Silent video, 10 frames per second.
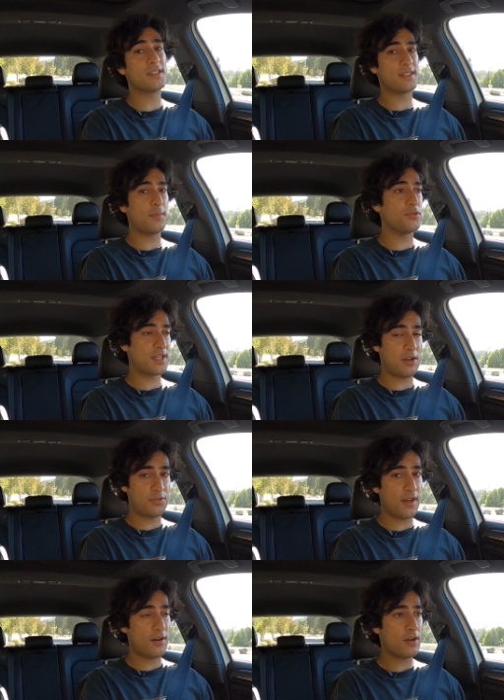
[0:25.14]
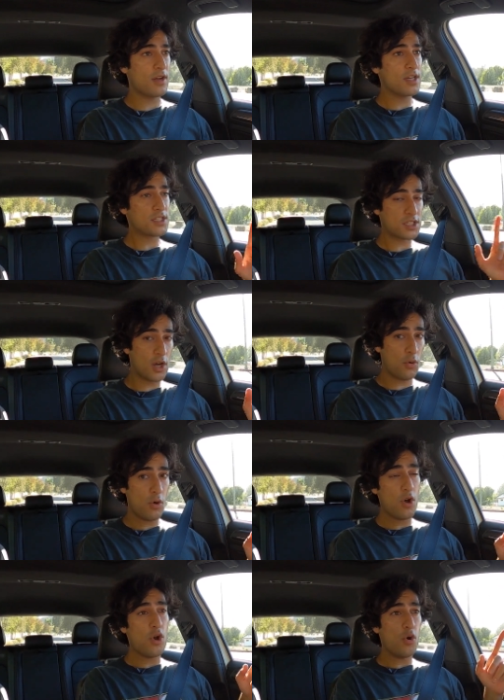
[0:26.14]
examples out there. So
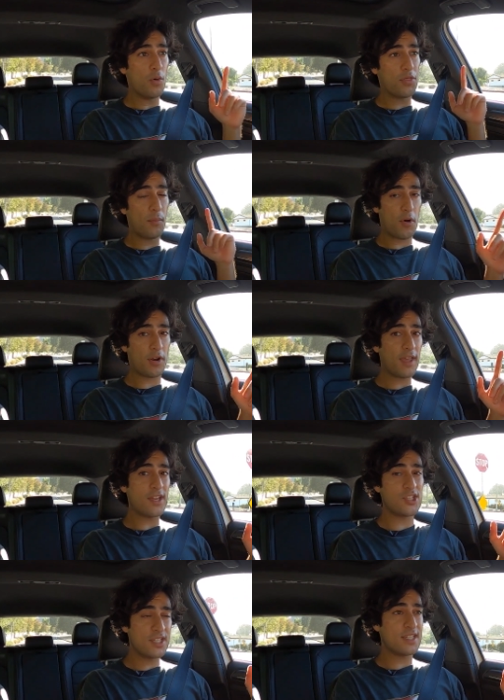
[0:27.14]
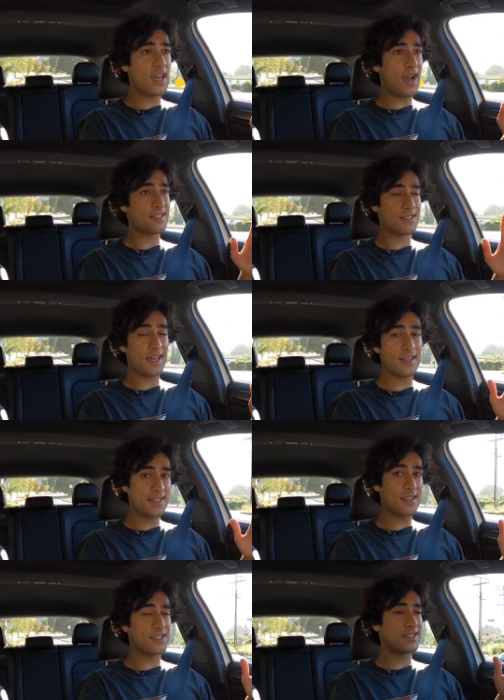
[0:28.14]
with the Mark 8 GTI slated to
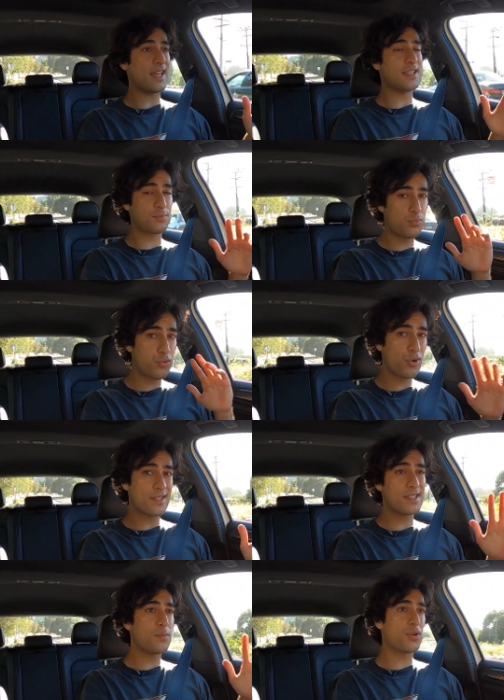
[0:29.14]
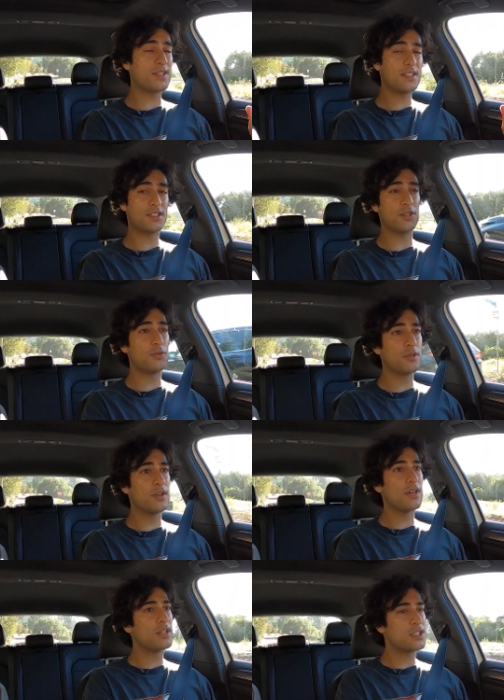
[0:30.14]
hit the States pretty soon,
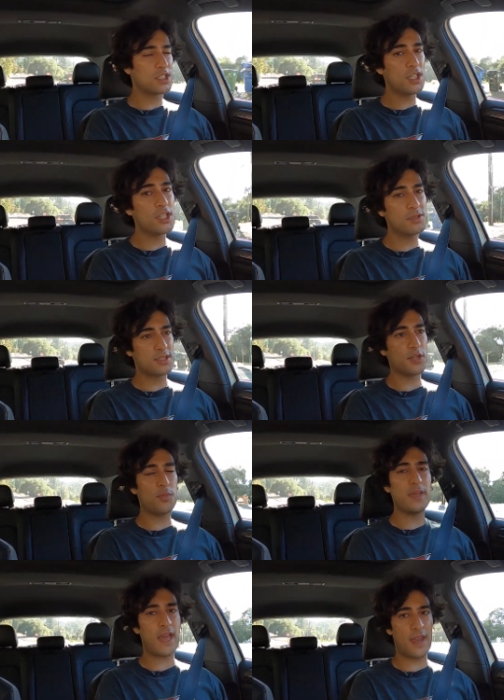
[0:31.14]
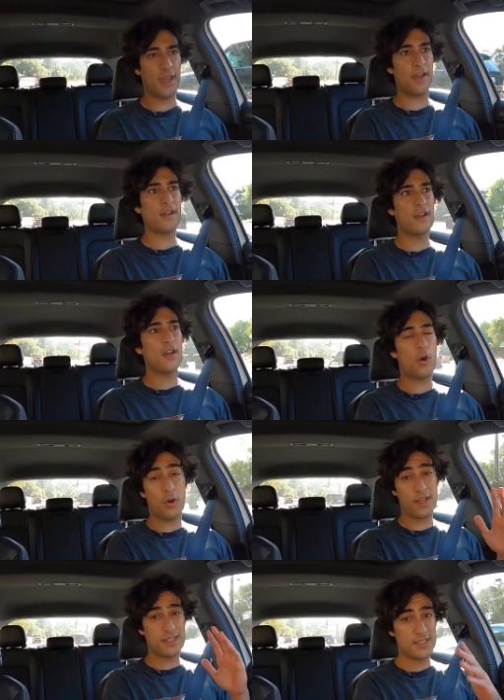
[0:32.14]
should you still be getting or
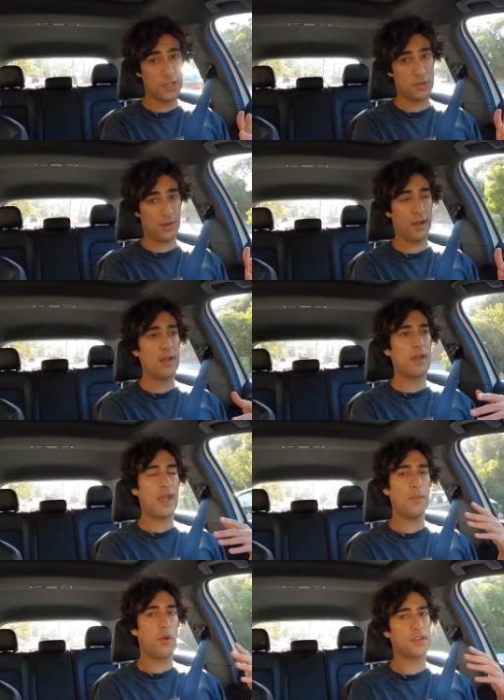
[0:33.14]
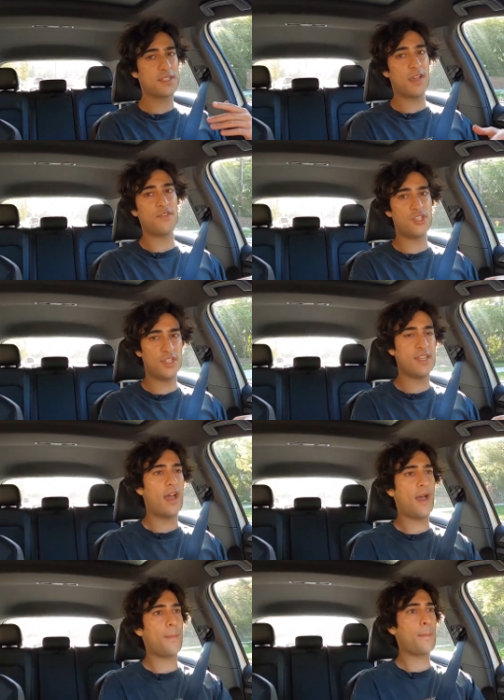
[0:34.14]
considering a Mark 7 GTI?